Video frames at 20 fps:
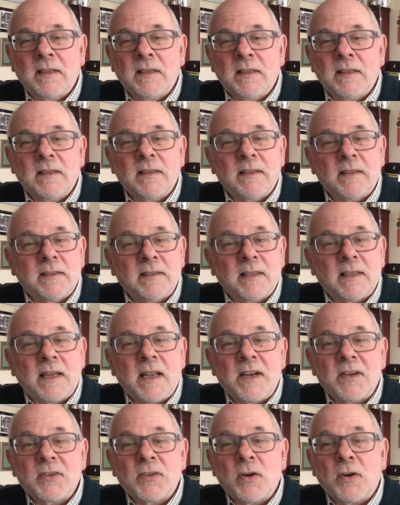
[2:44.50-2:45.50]
In the
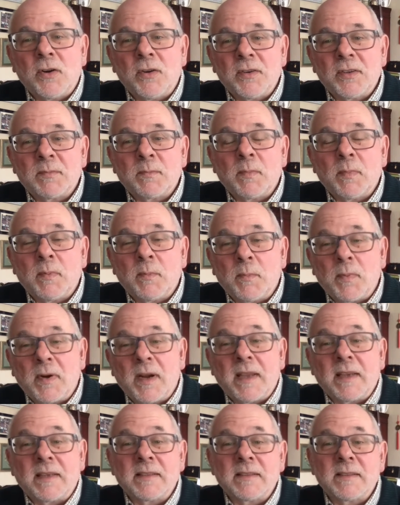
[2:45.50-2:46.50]
large horn's
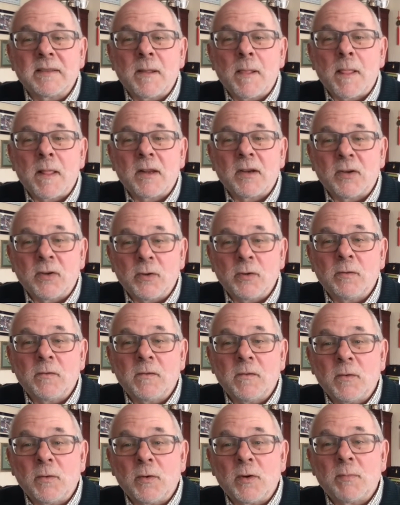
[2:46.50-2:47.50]
place grew
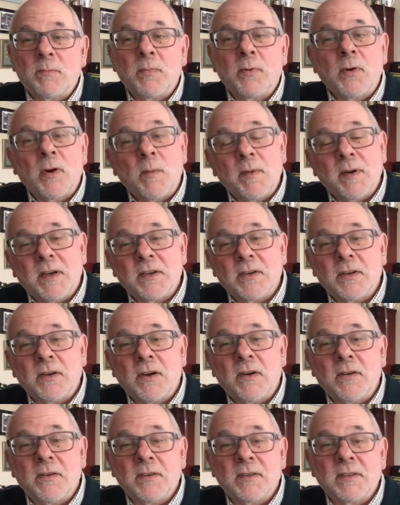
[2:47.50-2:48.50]
four prominent
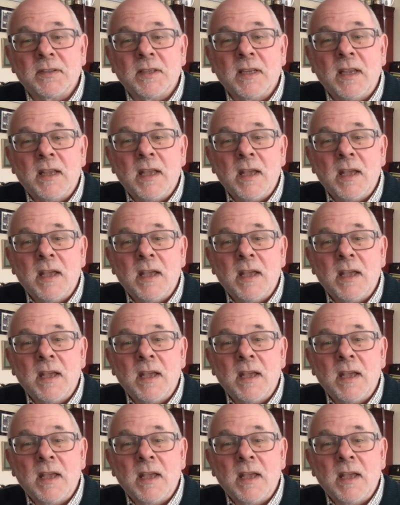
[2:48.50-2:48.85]
horns